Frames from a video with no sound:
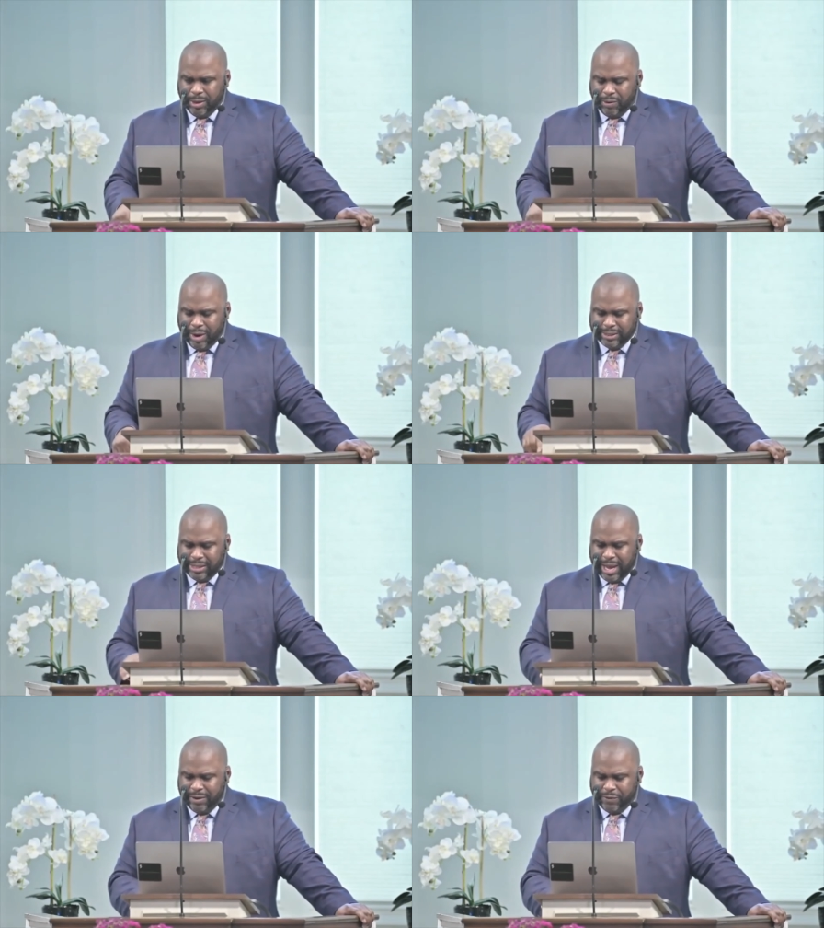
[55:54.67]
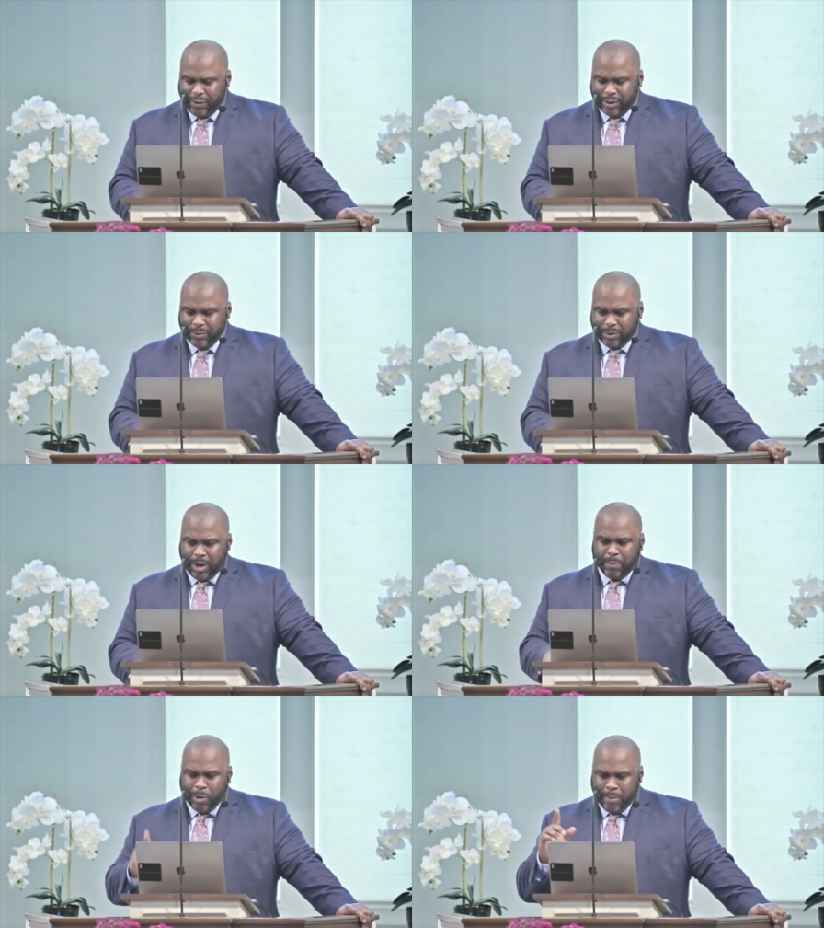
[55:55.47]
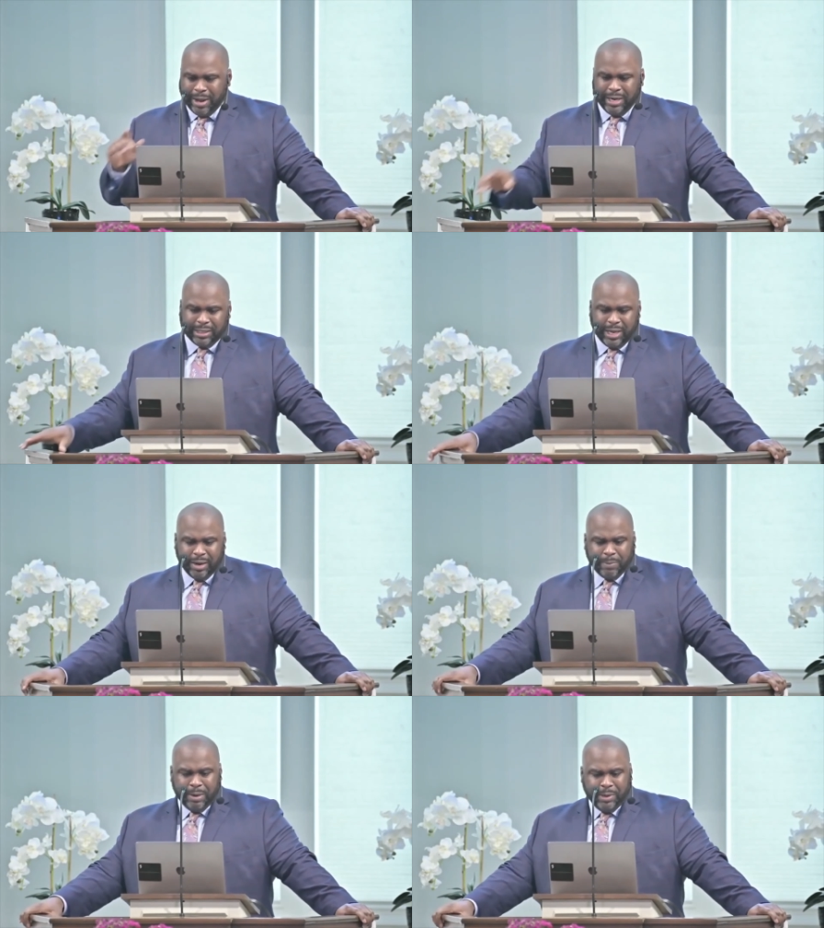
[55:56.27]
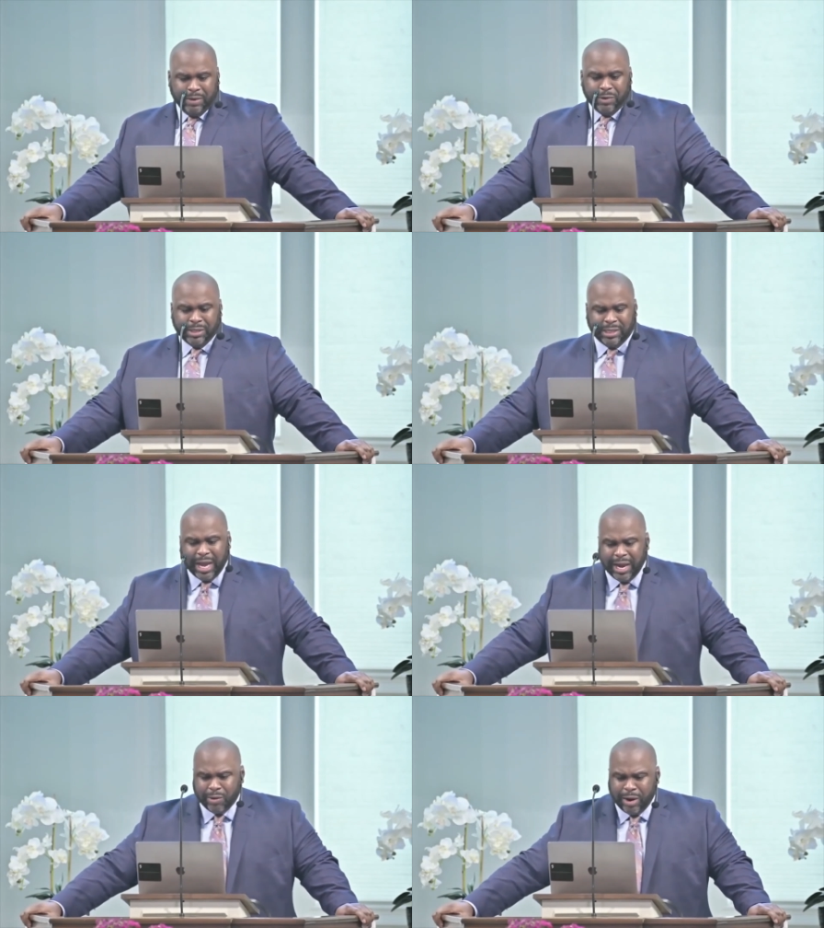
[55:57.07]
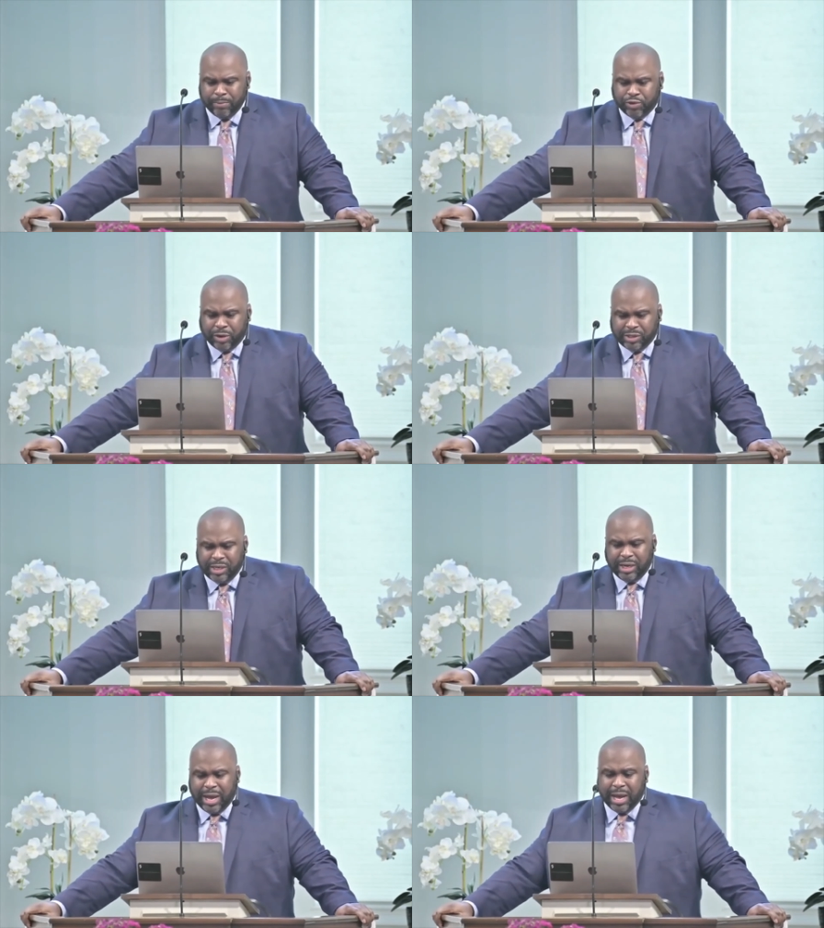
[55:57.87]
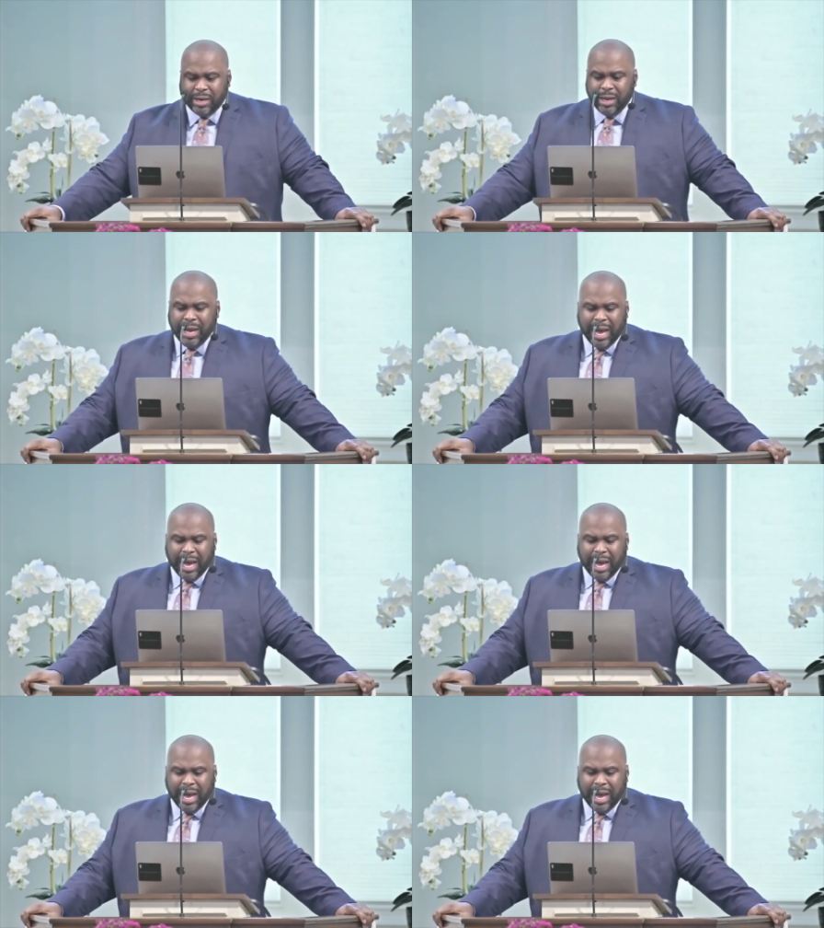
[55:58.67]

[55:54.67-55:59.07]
Christ died for us. We'll talk more about this later, but let me give you this diagram trust in God.